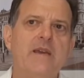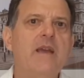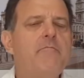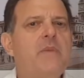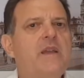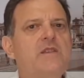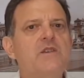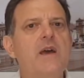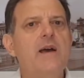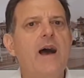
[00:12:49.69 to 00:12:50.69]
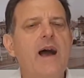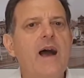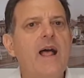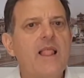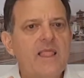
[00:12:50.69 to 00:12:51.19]
It means
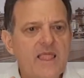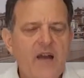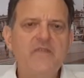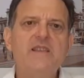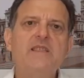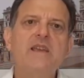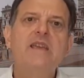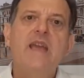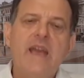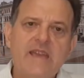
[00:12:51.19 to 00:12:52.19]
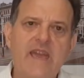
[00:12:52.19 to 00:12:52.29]
lovingly